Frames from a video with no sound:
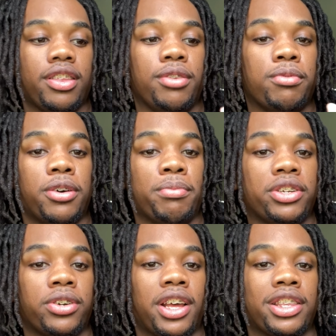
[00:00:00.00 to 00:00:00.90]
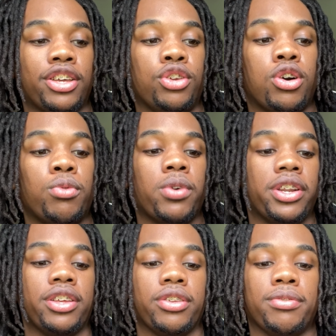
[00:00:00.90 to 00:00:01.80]
You want to make sure like that. You don't
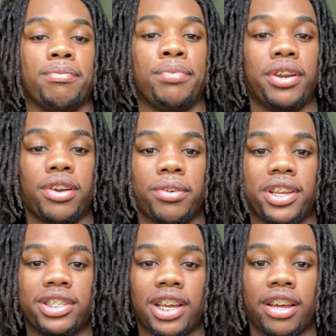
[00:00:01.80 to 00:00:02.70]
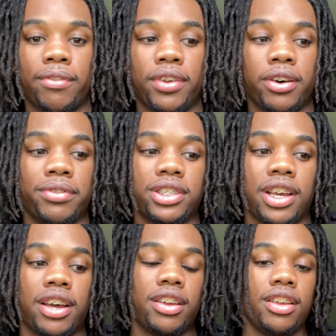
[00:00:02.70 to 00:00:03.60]
want it, put it on this side, the velvet
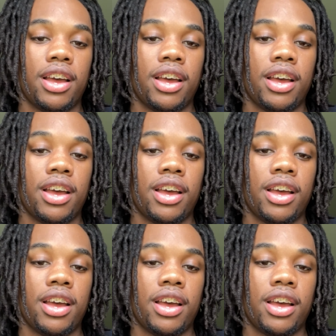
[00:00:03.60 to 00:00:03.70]
side.